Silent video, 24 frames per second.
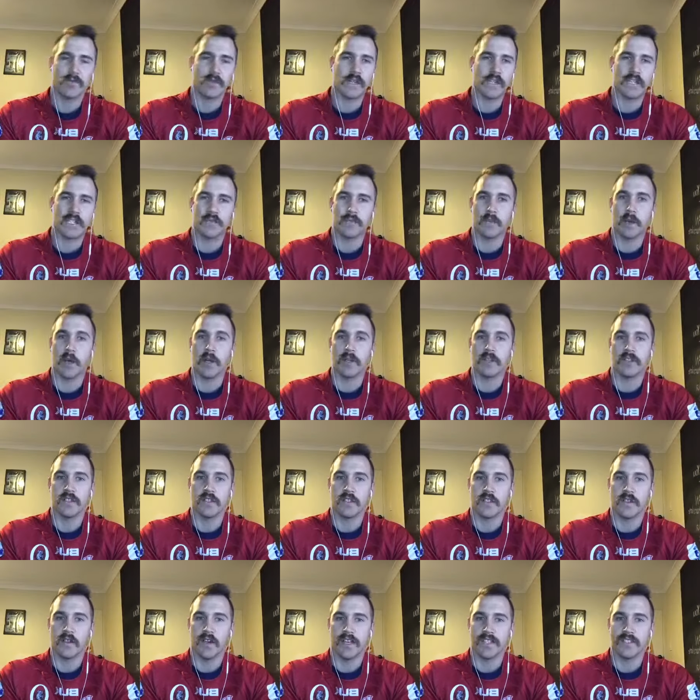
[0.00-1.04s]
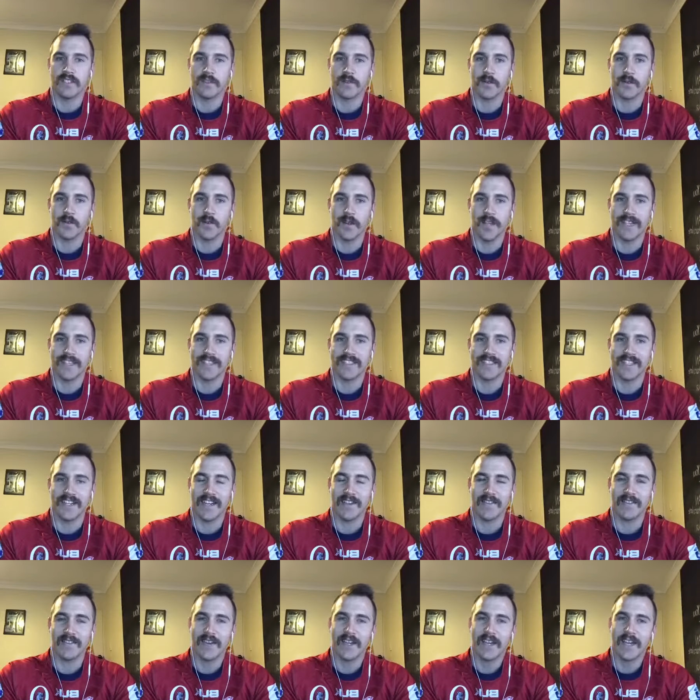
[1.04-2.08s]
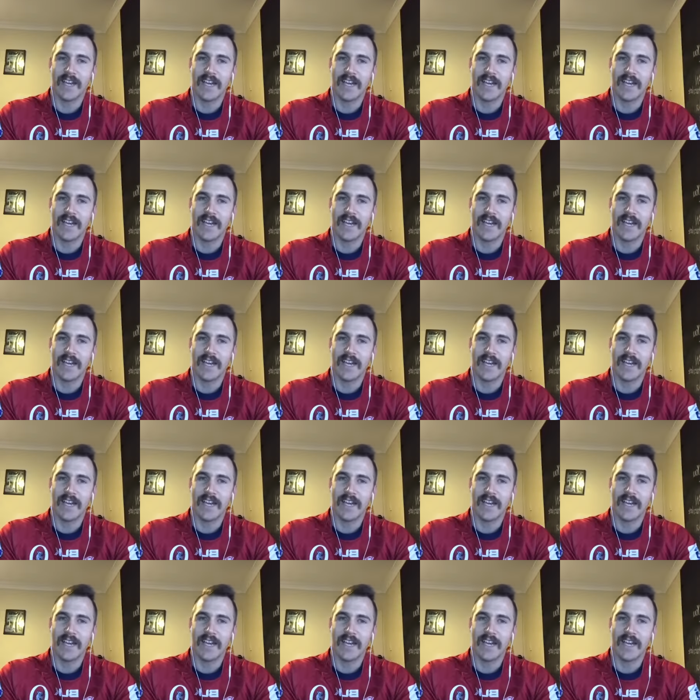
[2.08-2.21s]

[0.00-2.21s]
exposing you guys to all that stuff.